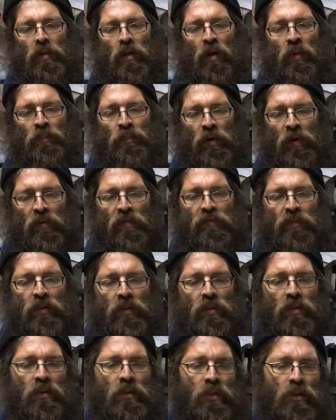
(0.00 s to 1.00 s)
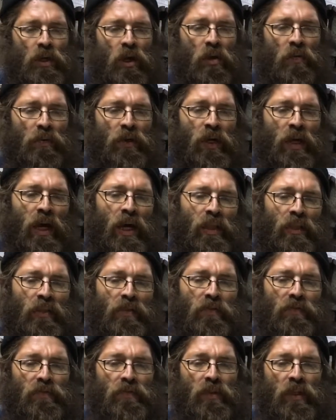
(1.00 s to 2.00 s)
a perfectly sharp
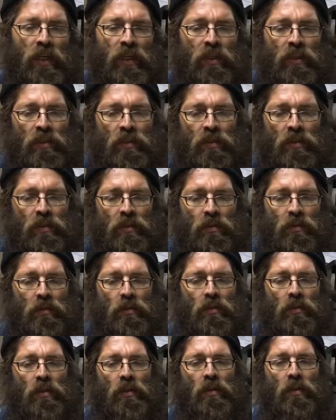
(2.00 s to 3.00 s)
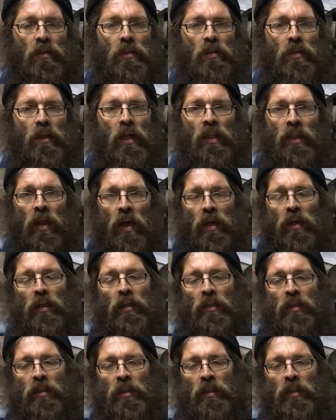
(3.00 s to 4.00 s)
Chalef that is
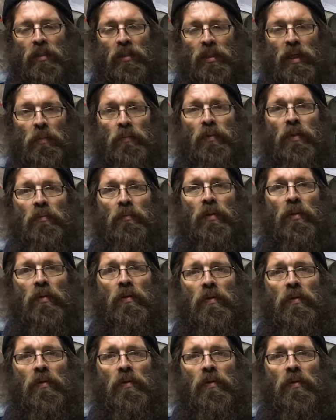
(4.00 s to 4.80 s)
halachically acceptable.